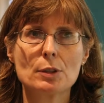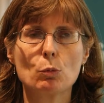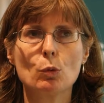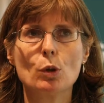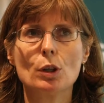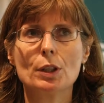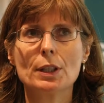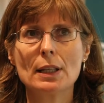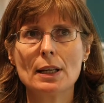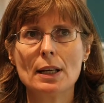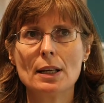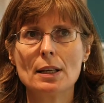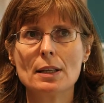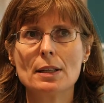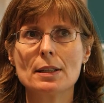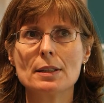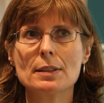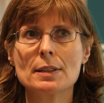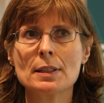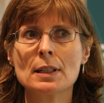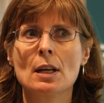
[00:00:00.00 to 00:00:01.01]
One
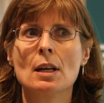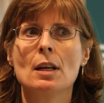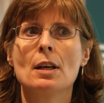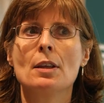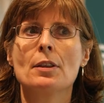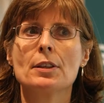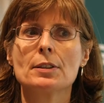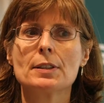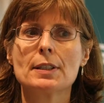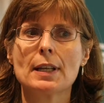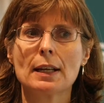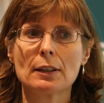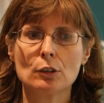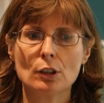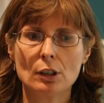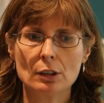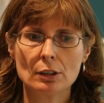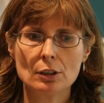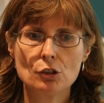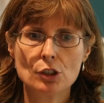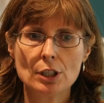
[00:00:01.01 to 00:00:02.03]
is the
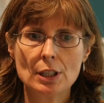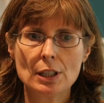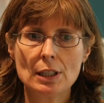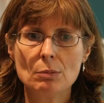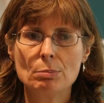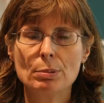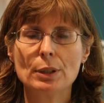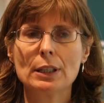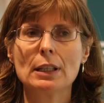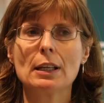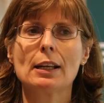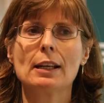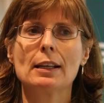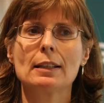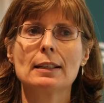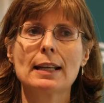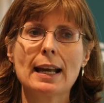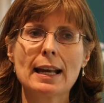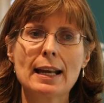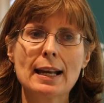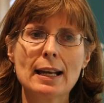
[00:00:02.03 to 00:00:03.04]
technology, bringing
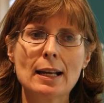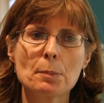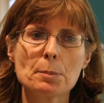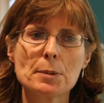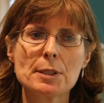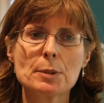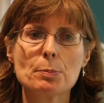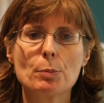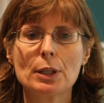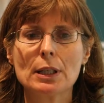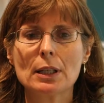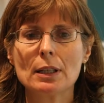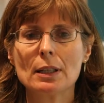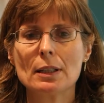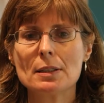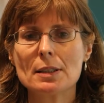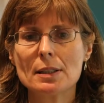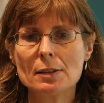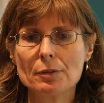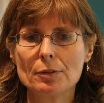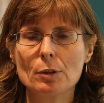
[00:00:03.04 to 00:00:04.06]
in apps, bringing
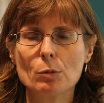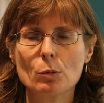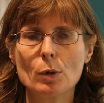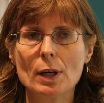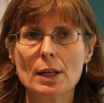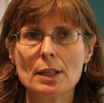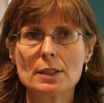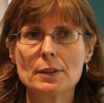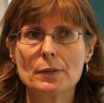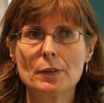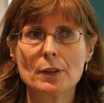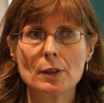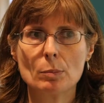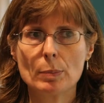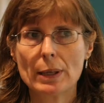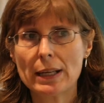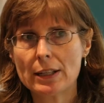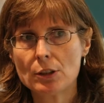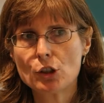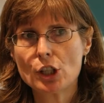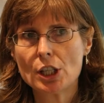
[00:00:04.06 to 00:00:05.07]
in different ways for the
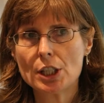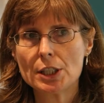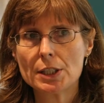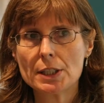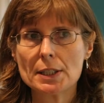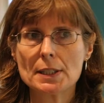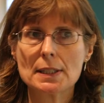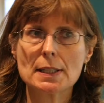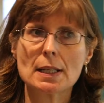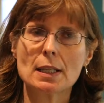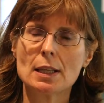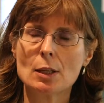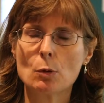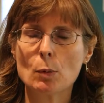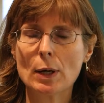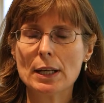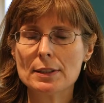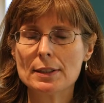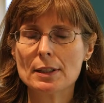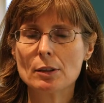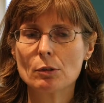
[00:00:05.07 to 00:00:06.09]
patient to sit in the
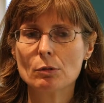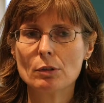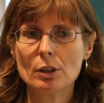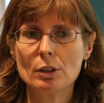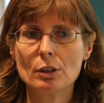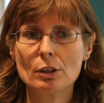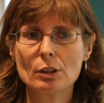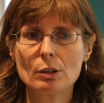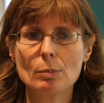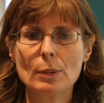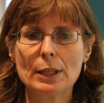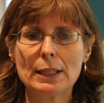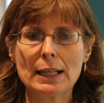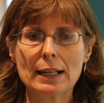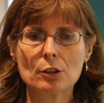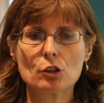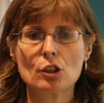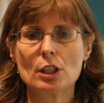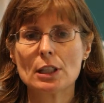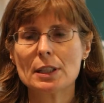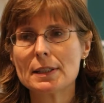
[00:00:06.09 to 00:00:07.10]
waiting room and
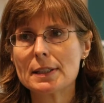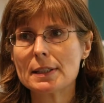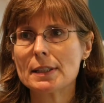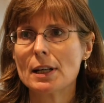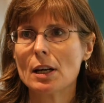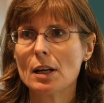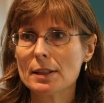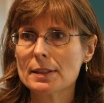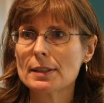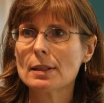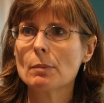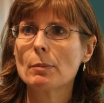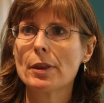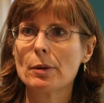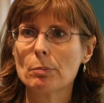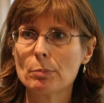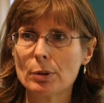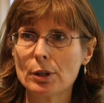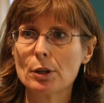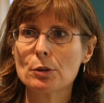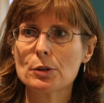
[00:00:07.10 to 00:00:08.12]
actually start some of
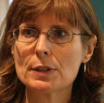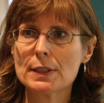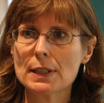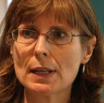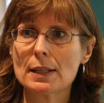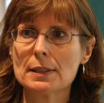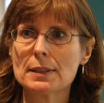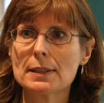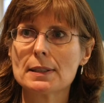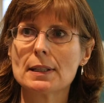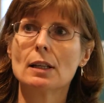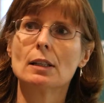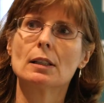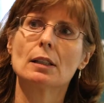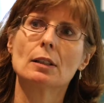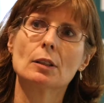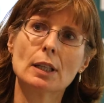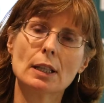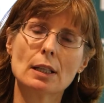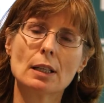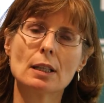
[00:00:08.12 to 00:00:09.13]
the process, start
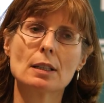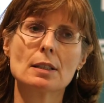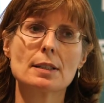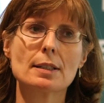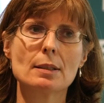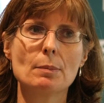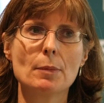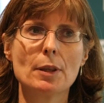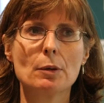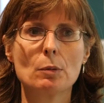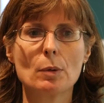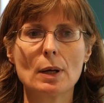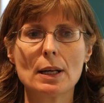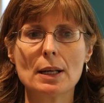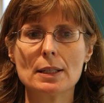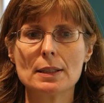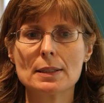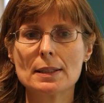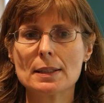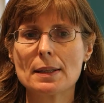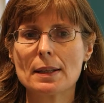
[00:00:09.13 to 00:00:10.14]
looking at some of the
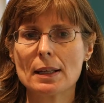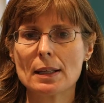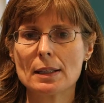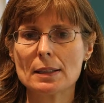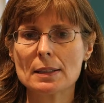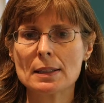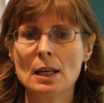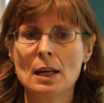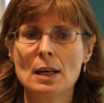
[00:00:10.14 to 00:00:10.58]
ways that